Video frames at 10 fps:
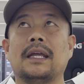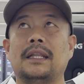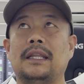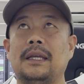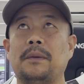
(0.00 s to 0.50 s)

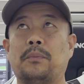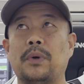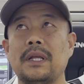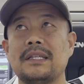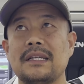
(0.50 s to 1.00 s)
the
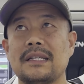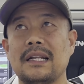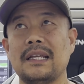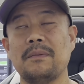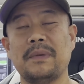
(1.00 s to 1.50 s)
prints is a
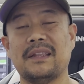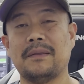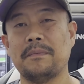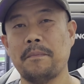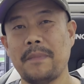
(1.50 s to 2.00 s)
little bit
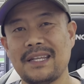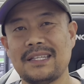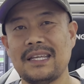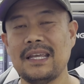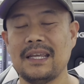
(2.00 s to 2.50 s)

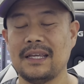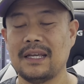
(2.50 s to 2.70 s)
messy.